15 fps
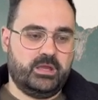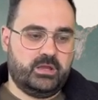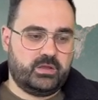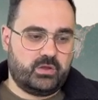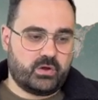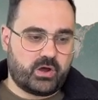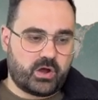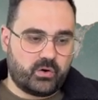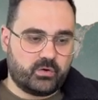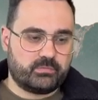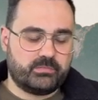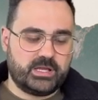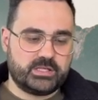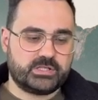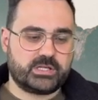Your old
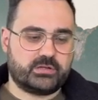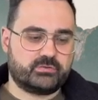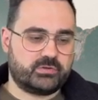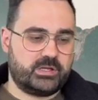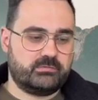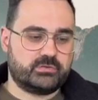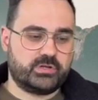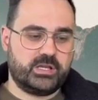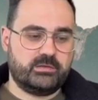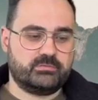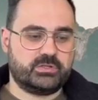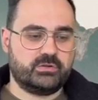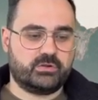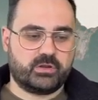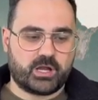men shall dream dreams.
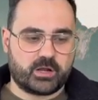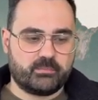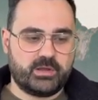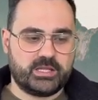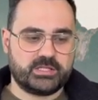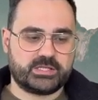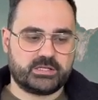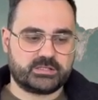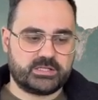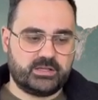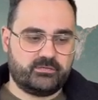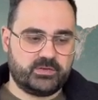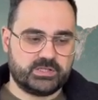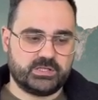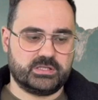Your young men shall see
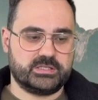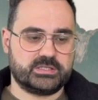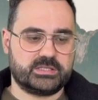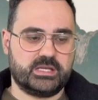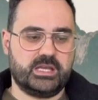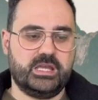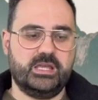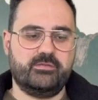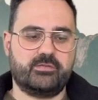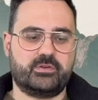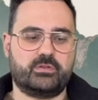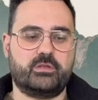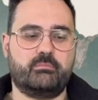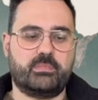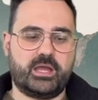visions. Even on the
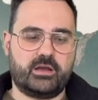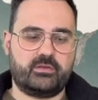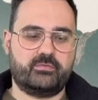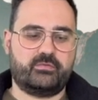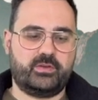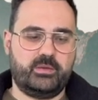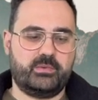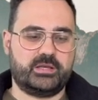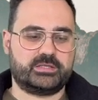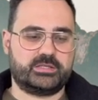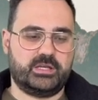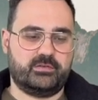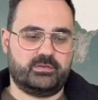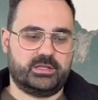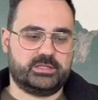male and female
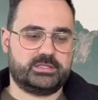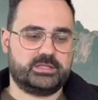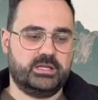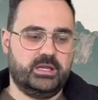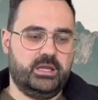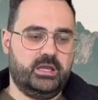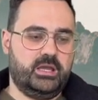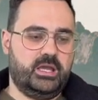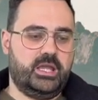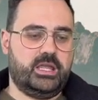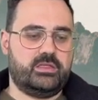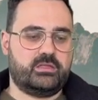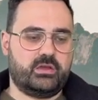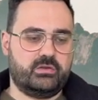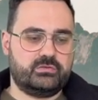servants, in
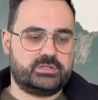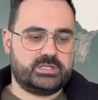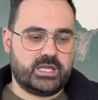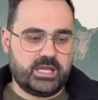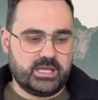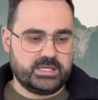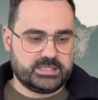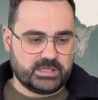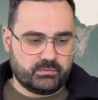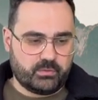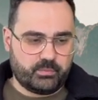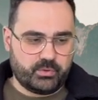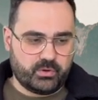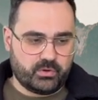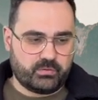those days I will
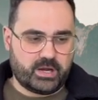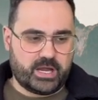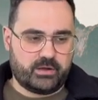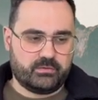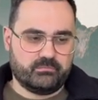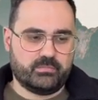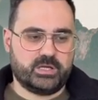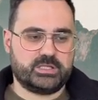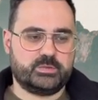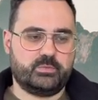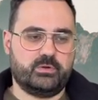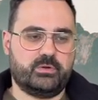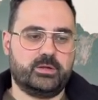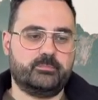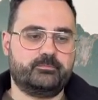pour out my
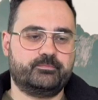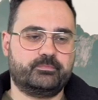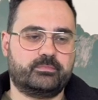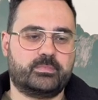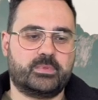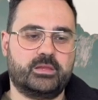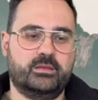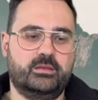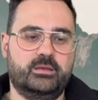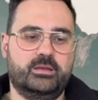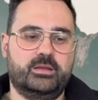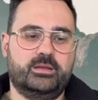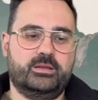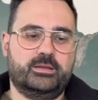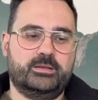spirit.
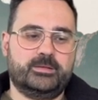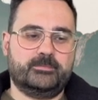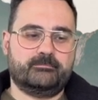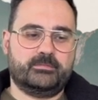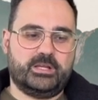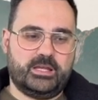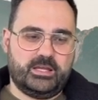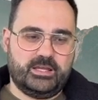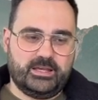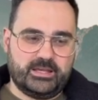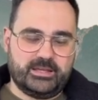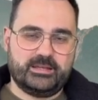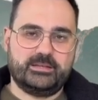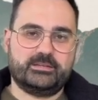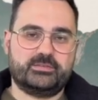Here,
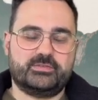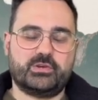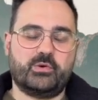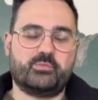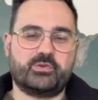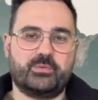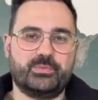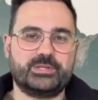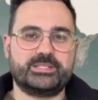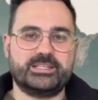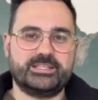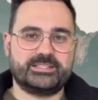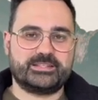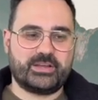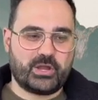Joel
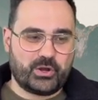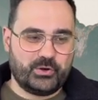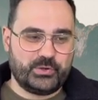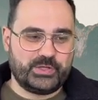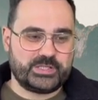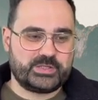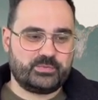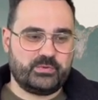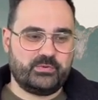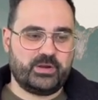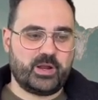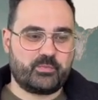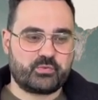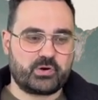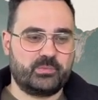promises the Holy Spirit, a
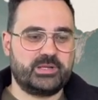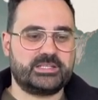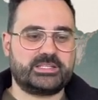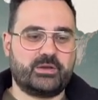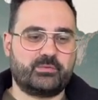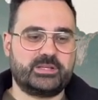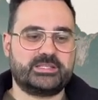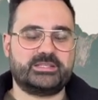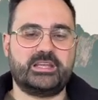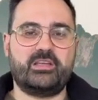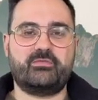promise that we see